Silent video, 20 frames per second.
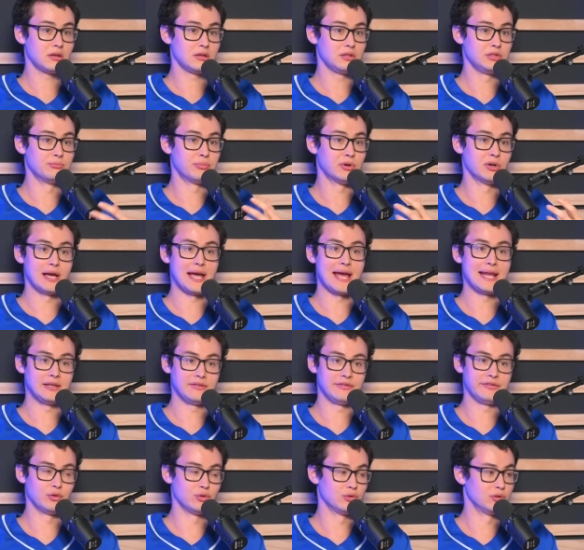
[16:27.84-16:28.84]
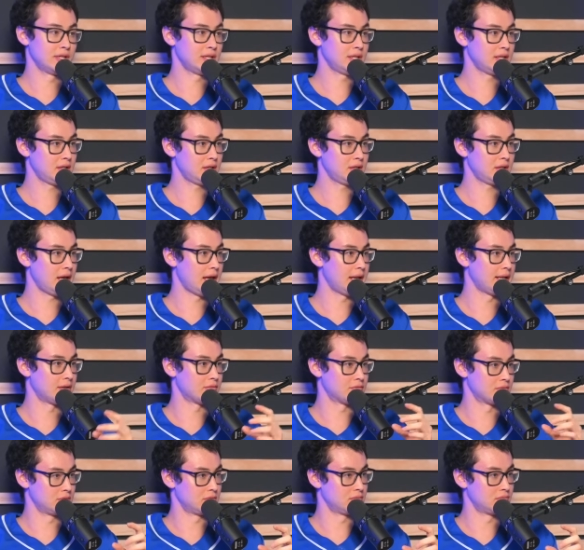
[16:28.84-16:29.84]
You put any food in mm. it, and
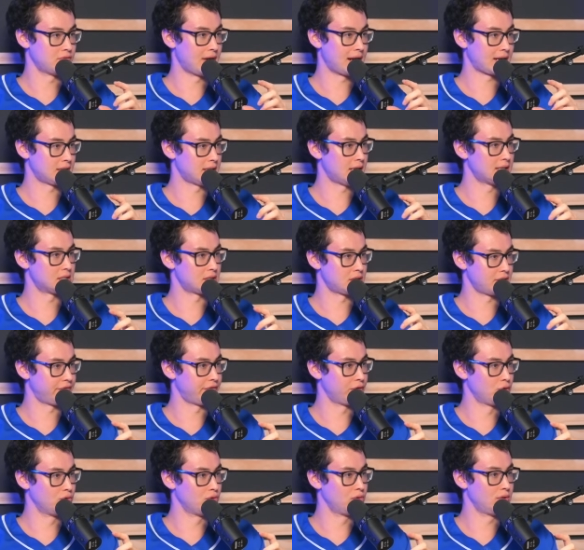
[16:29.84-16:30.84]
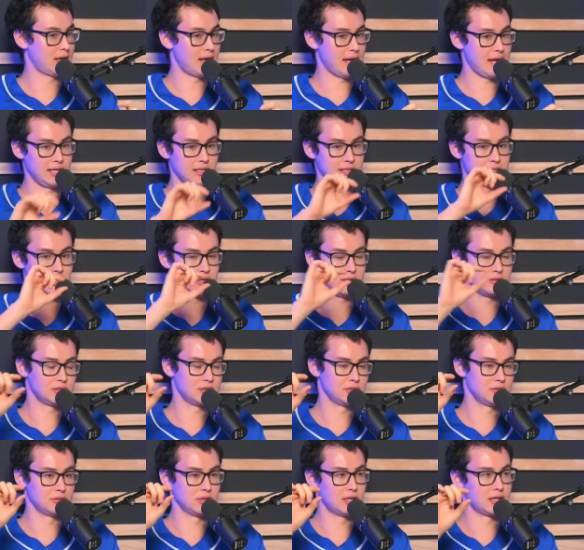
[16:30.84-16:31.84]
it recognizes the food, and it tells
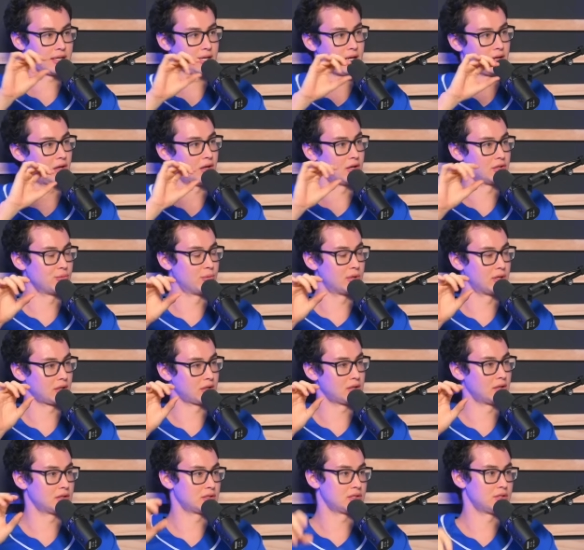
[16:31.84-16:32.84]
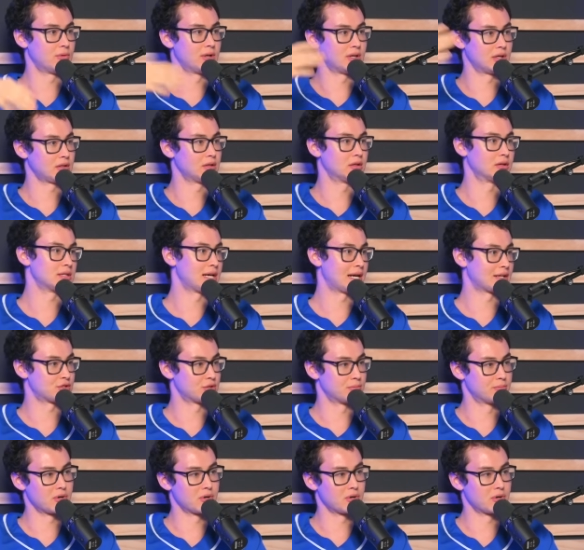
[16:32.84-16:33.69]
you like how long you want to cook. You want it cooked extra